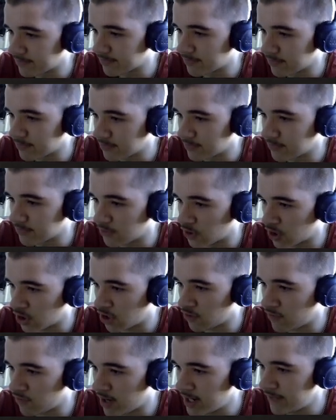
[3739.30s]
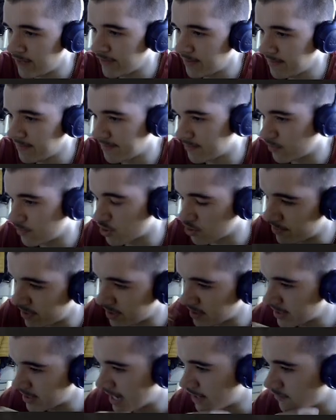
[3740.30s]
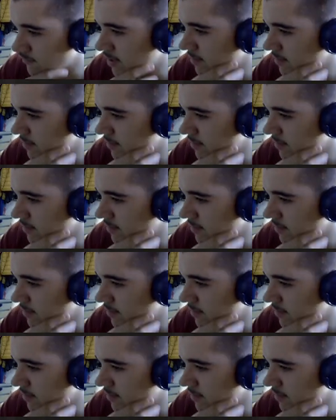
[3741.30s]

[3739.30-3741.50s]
or cargo run even, which will build and run.